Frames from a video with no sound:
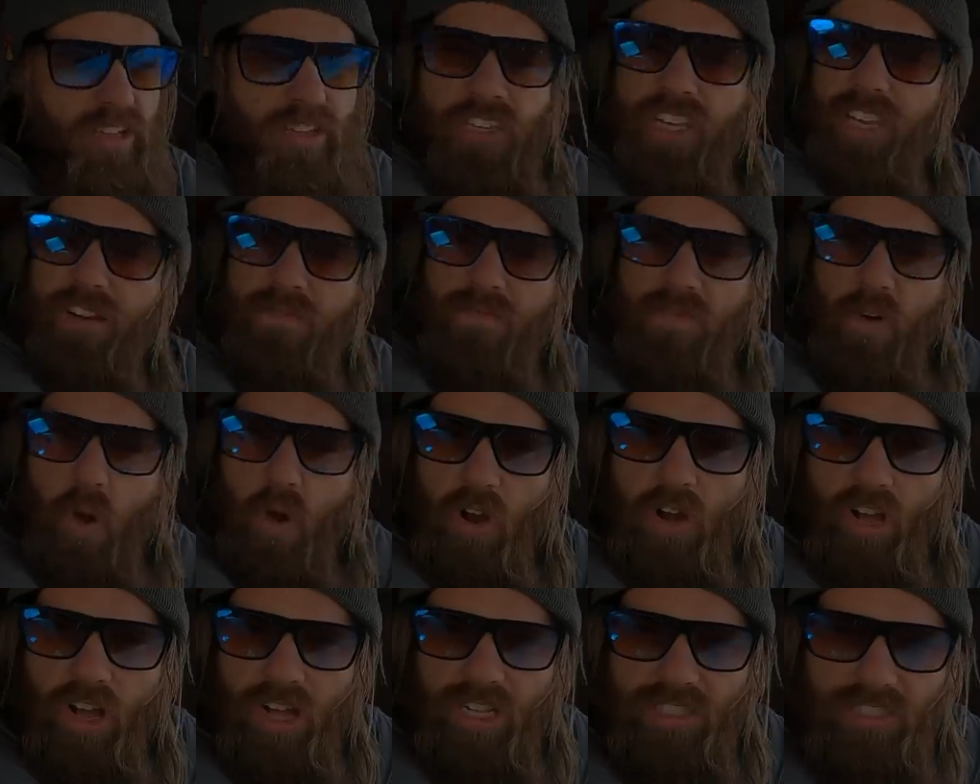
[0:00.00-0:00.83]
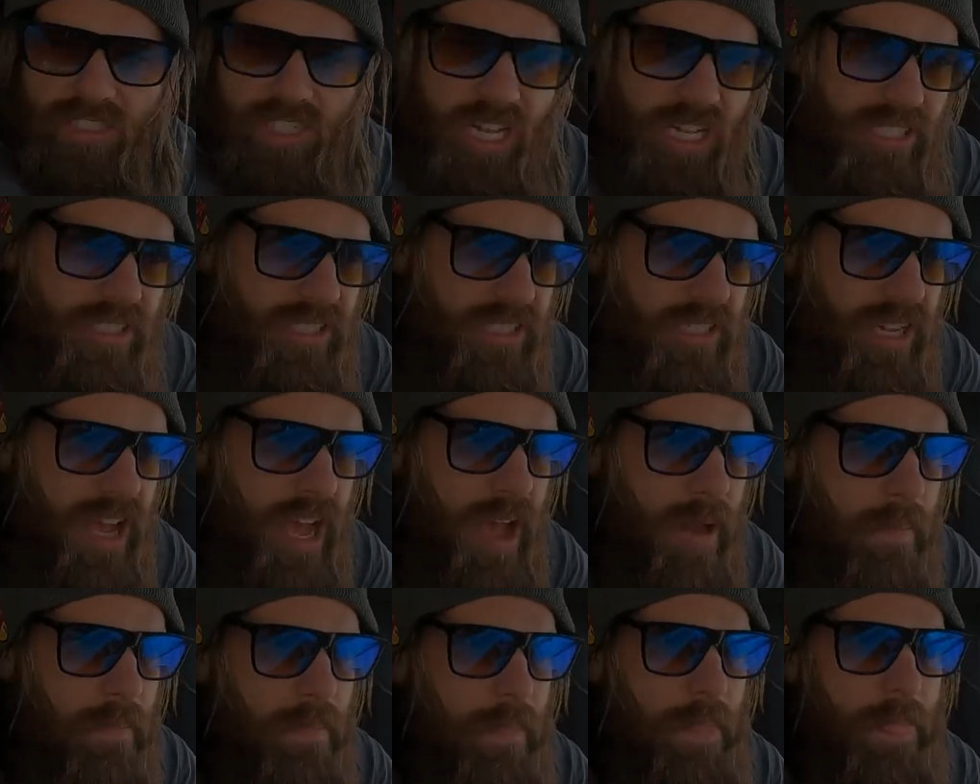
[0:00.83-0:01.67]
You're getting phone calls
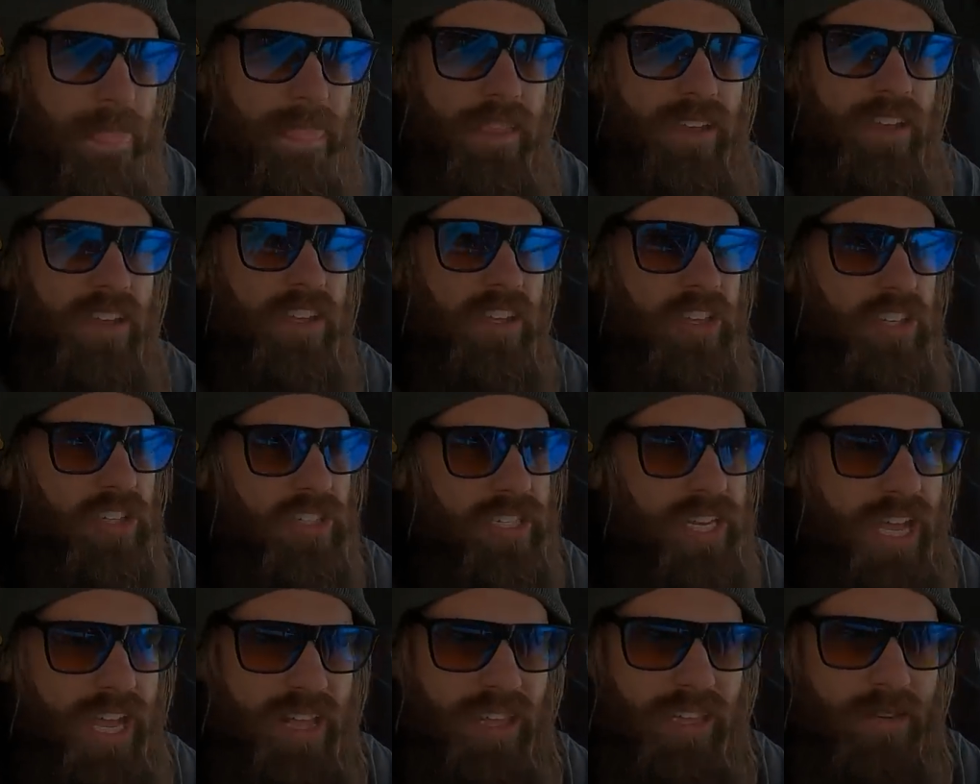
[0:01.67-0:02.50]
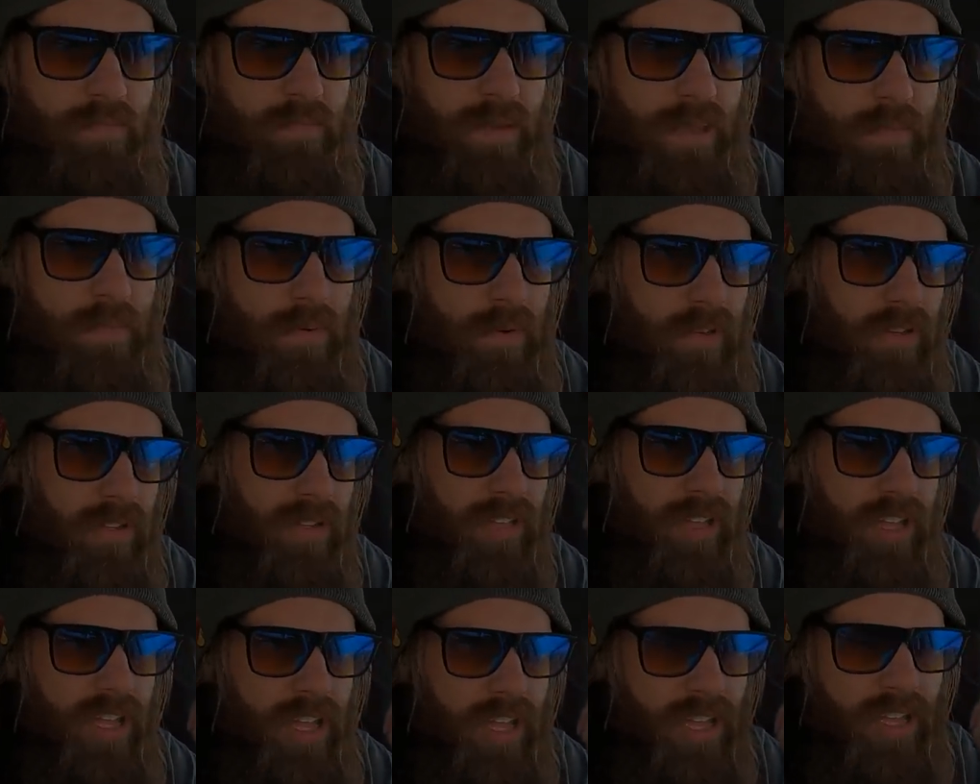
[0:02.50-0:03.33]
nonstop. You're telling people
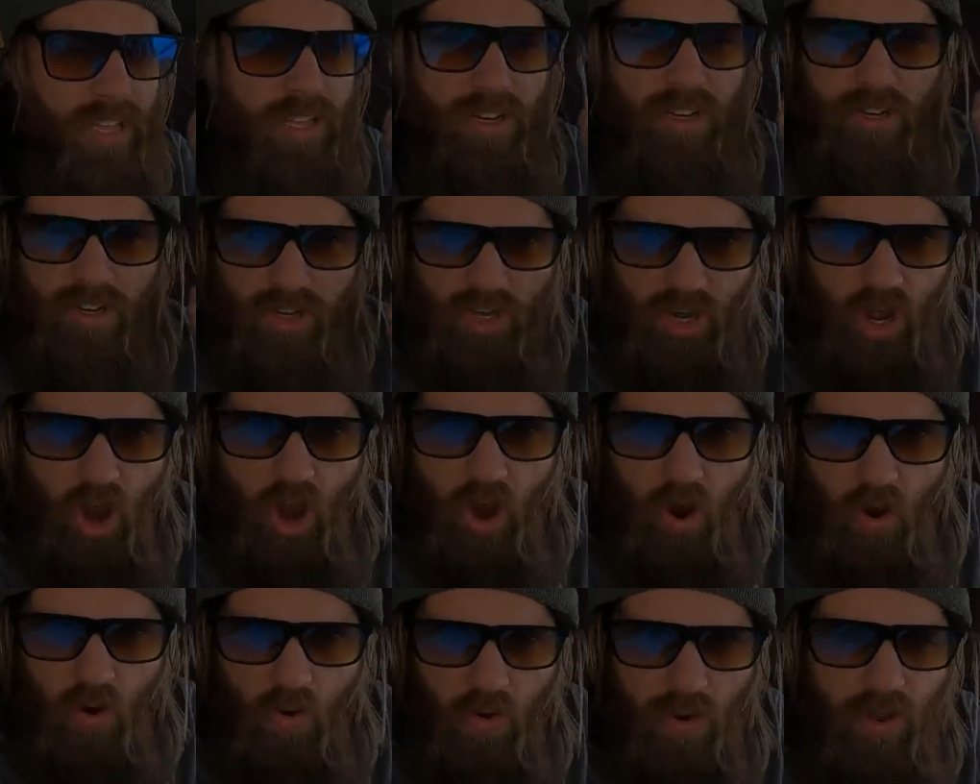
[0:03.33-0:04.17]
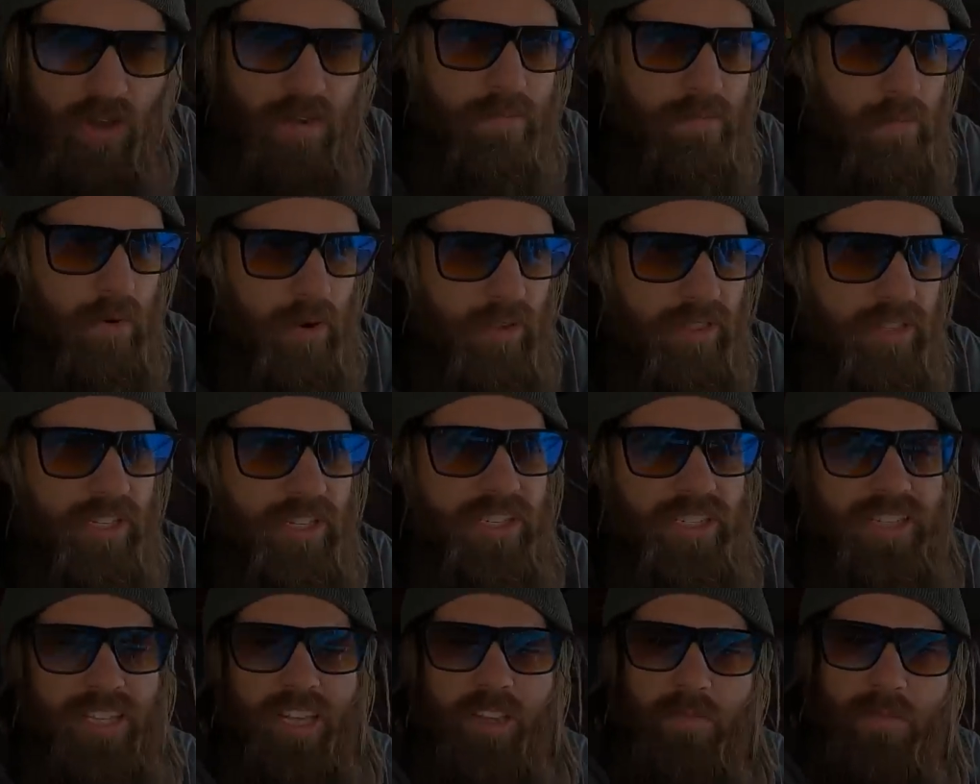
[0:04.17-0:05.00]
no more than
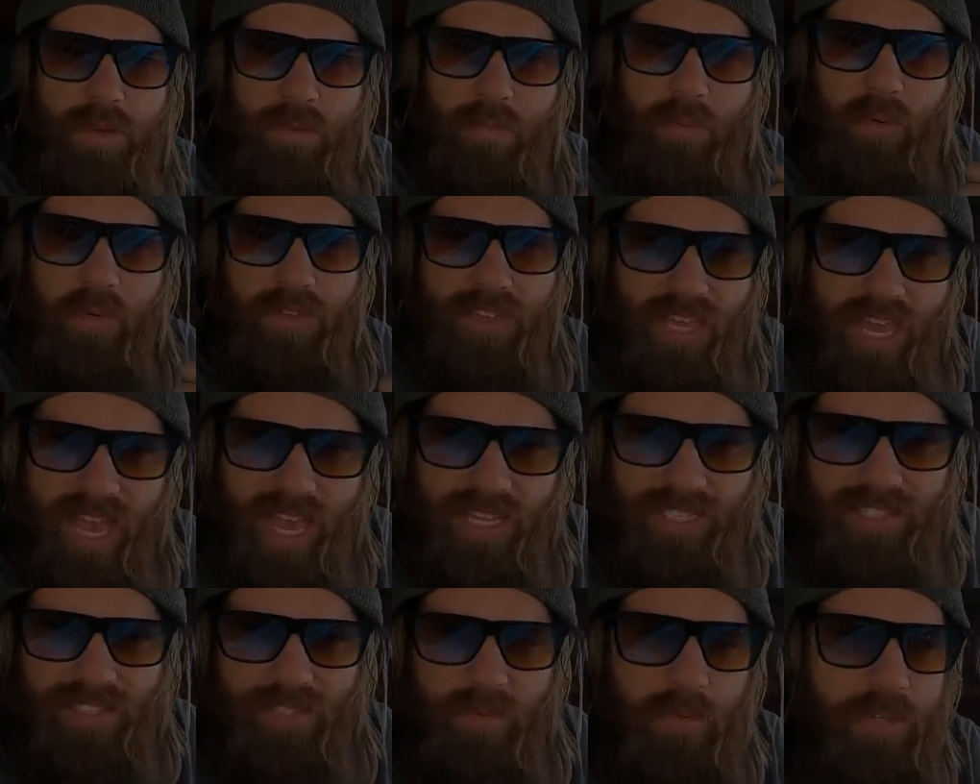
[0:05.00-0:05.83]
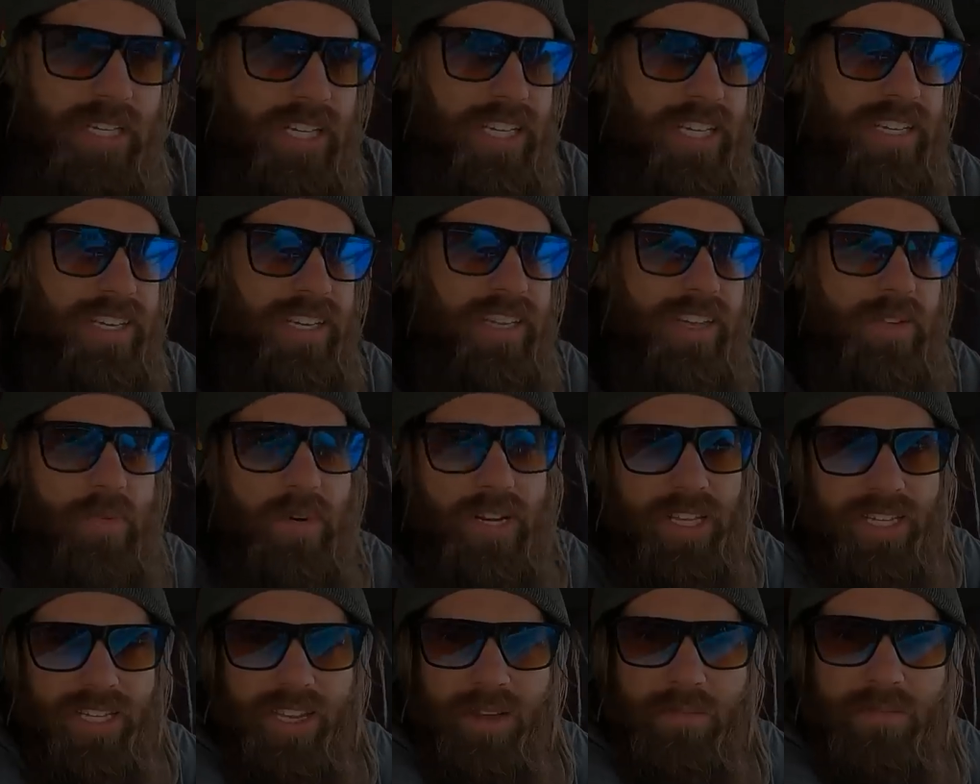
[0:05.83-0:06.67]
you're telling people yes when it
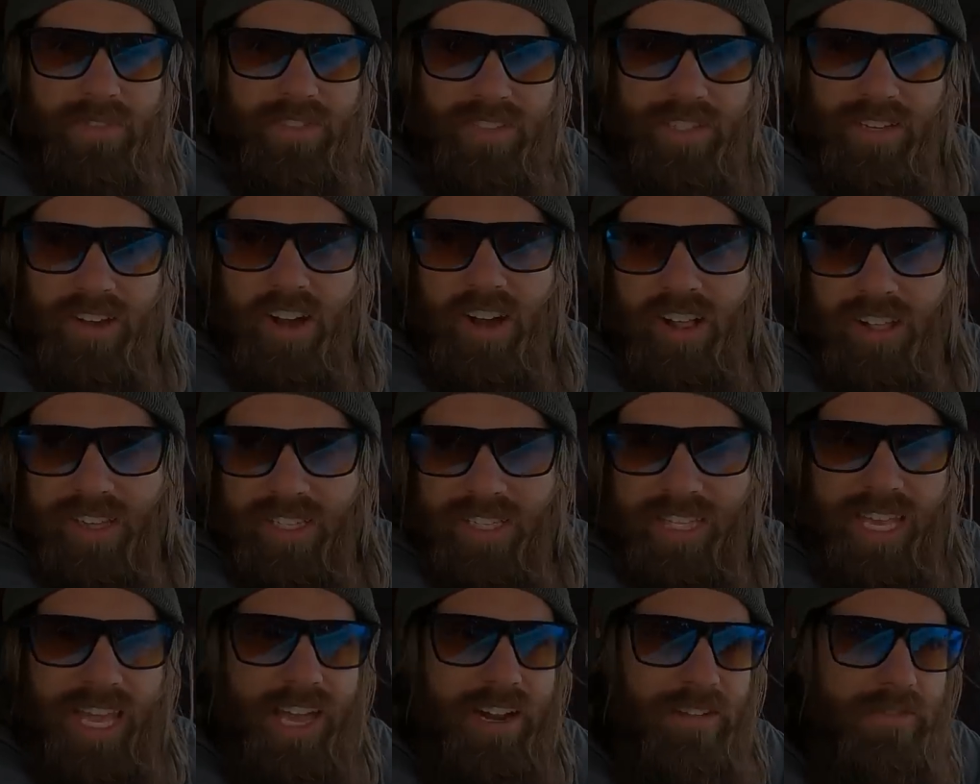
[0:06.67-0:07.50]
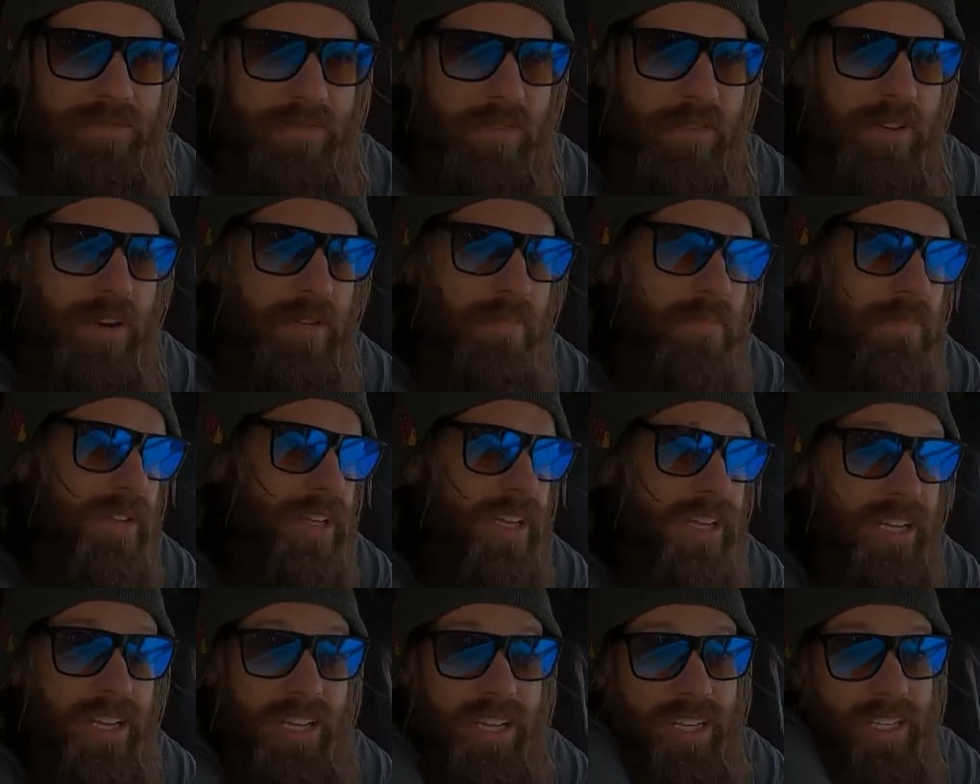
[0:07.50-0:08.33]
when it comes to hauling cattle for
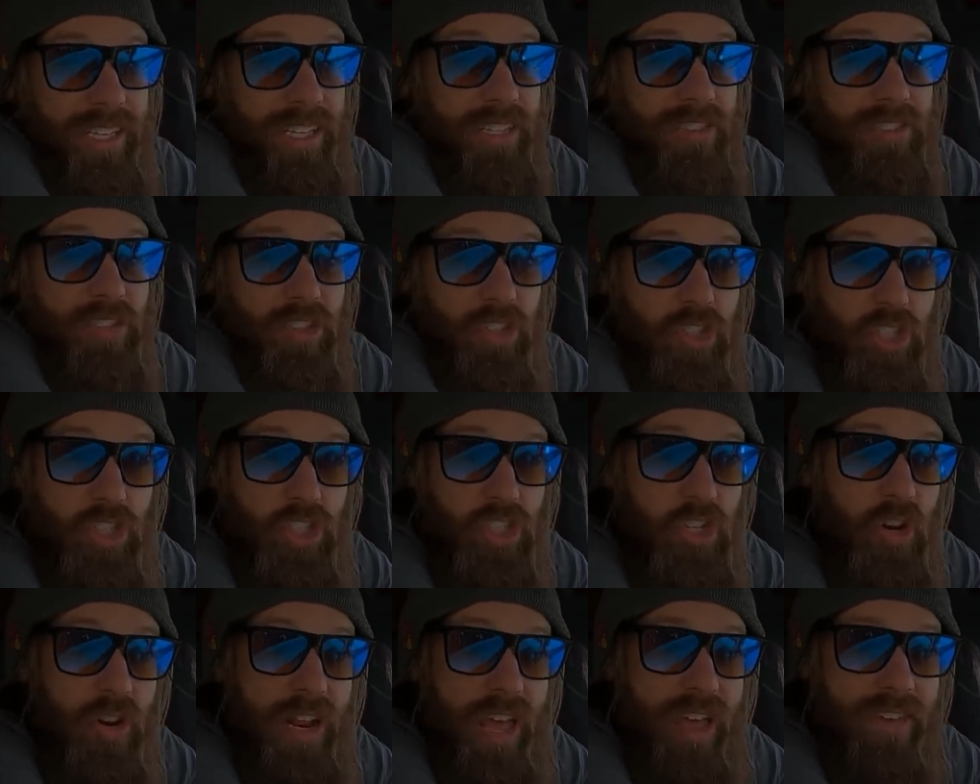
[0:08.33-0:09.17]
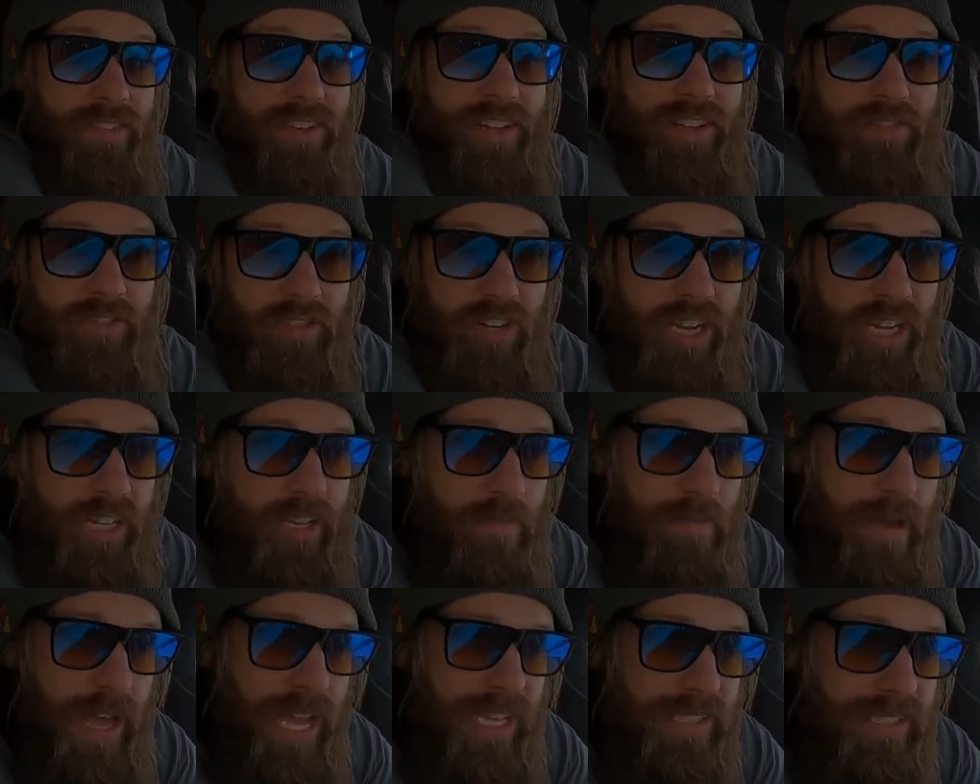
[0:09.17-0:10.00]
them because you just don't have enough truck
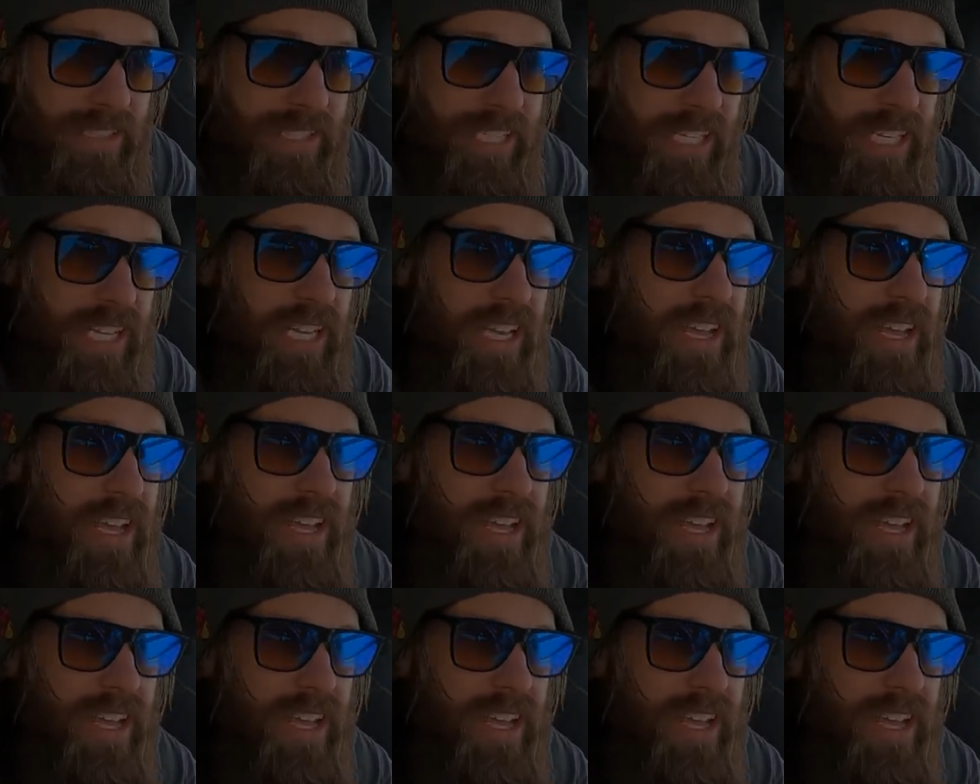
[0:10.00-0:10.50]
capacity.